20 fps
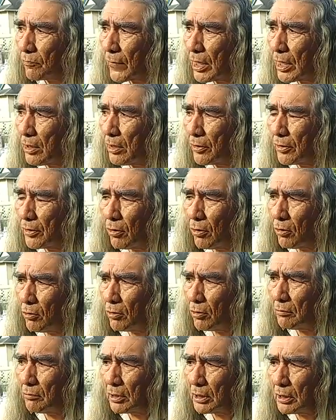the
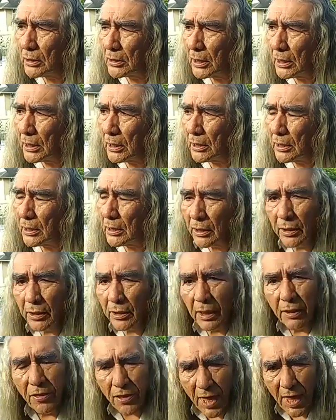holy ones,
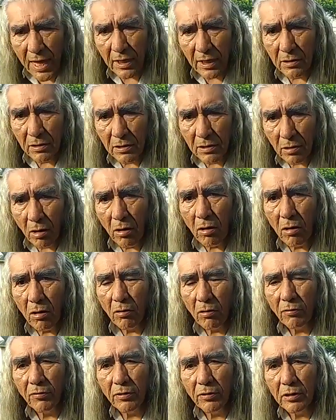they thank us
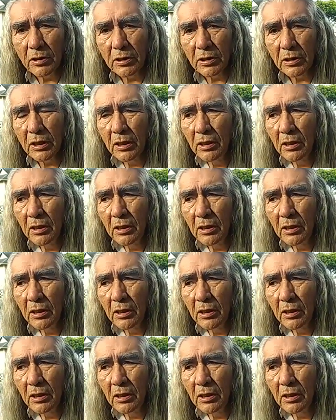all for